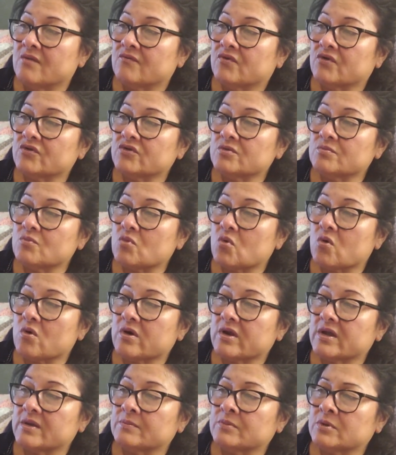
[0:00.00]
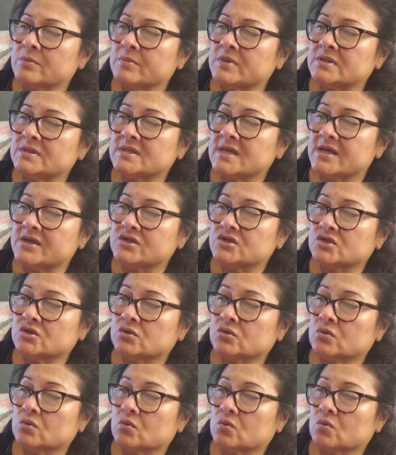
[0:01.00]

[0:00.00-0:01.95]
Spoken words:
Furthermore, implementation